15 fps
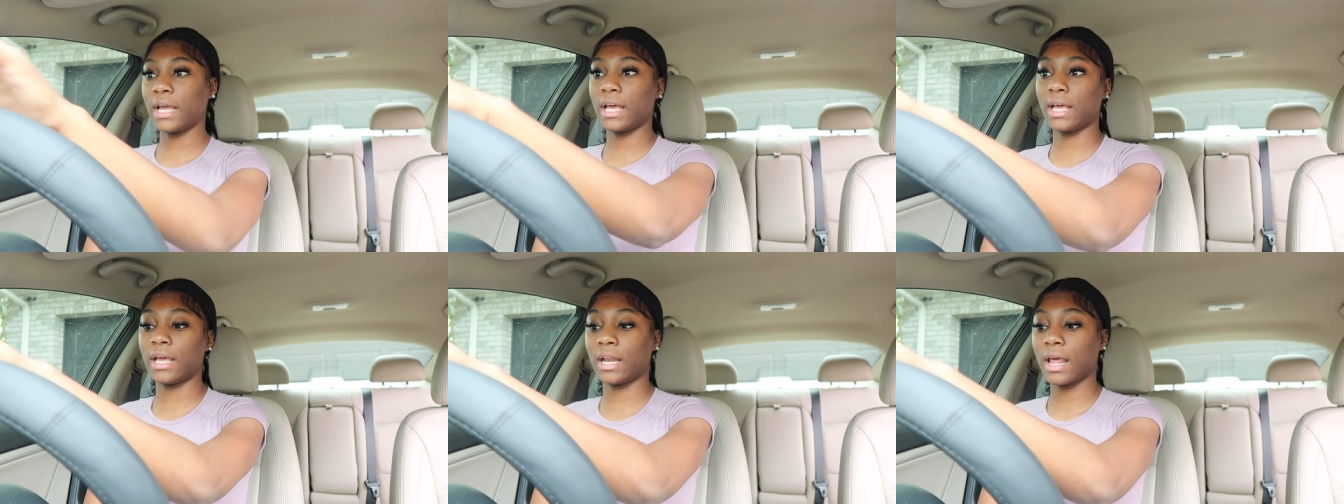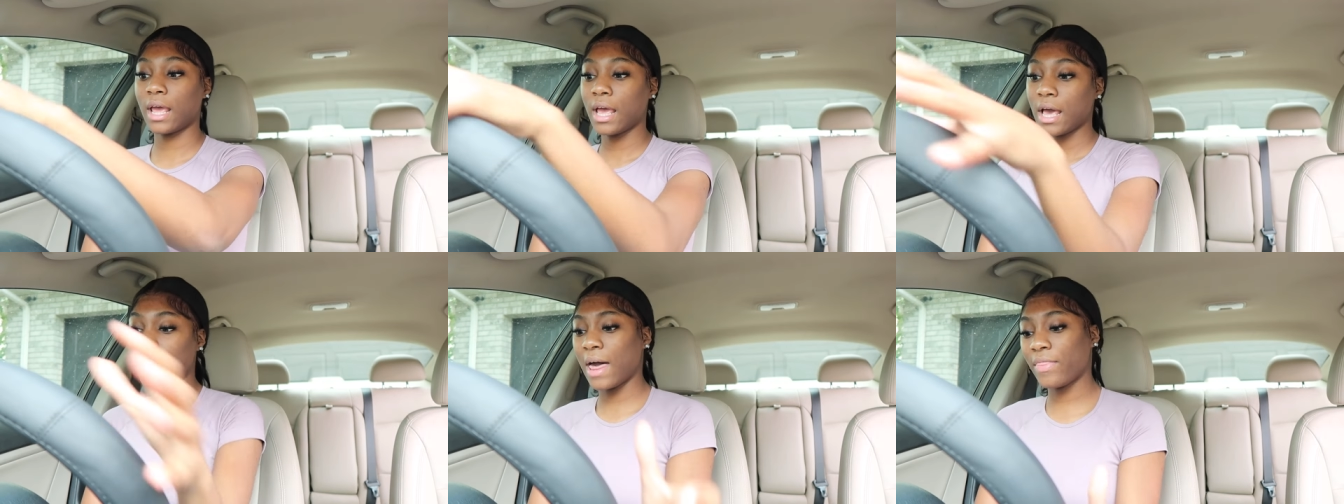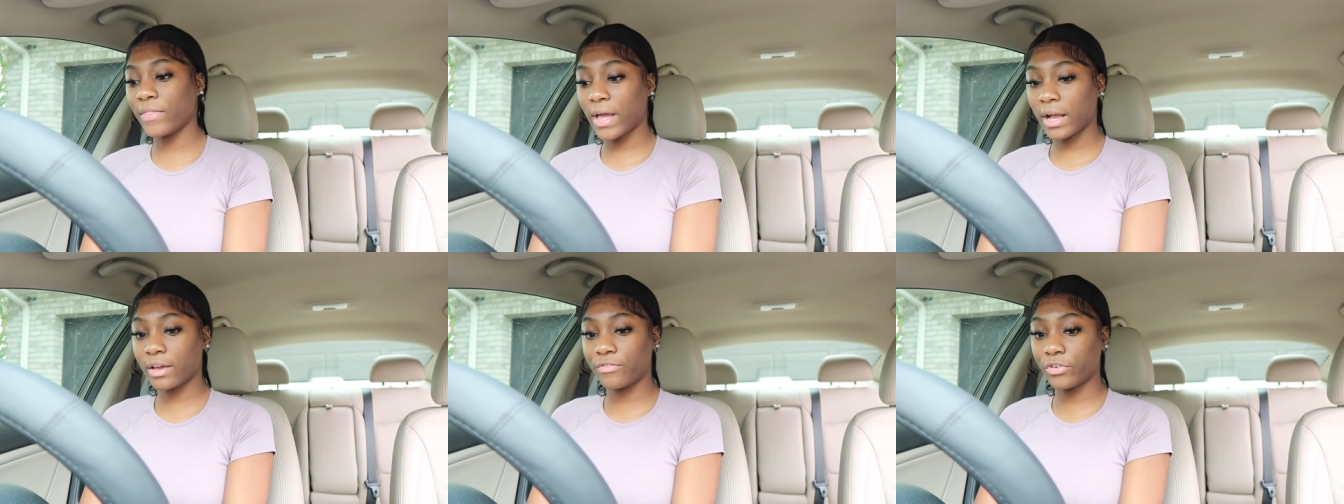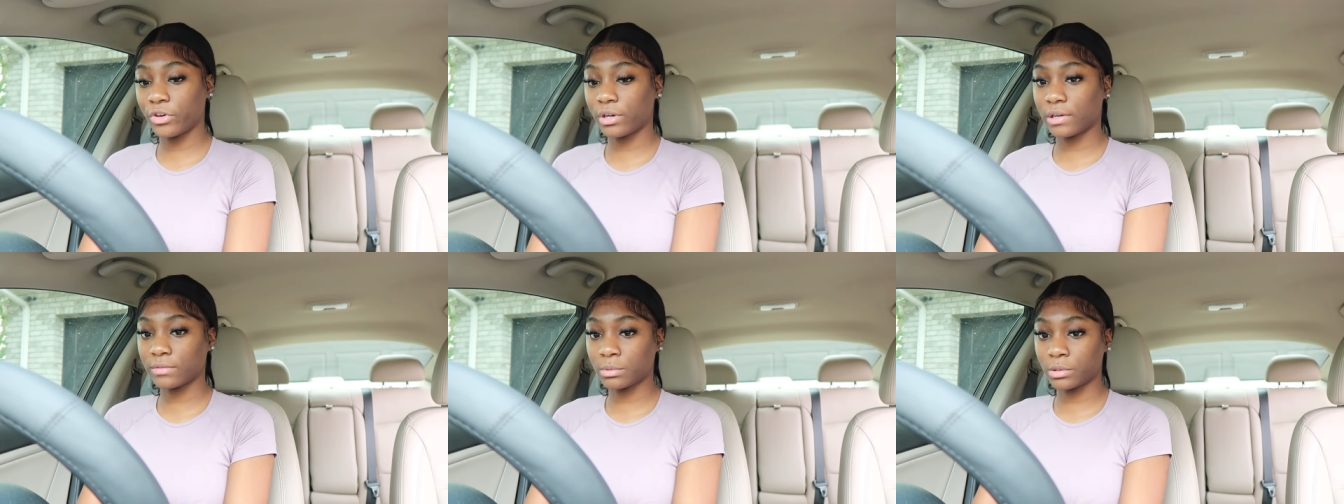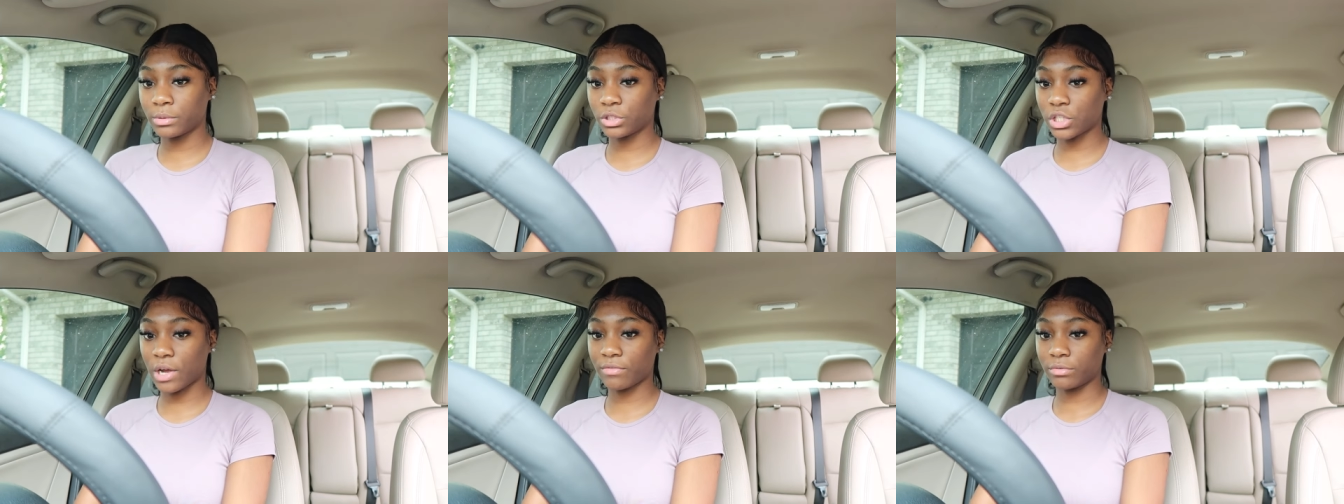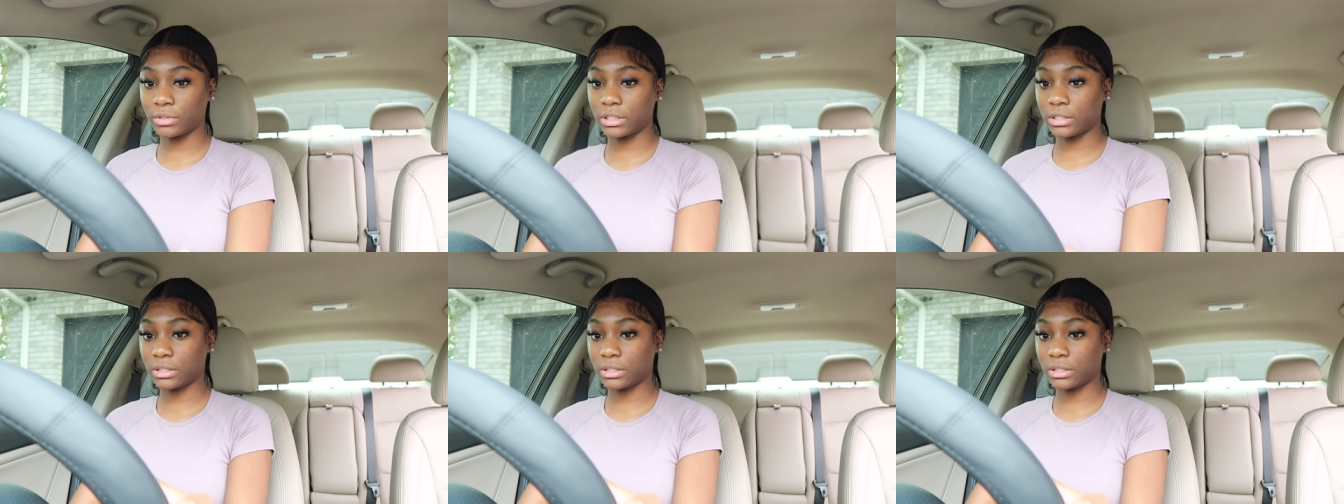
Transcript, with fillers: And I think I can feel comfortable with driving with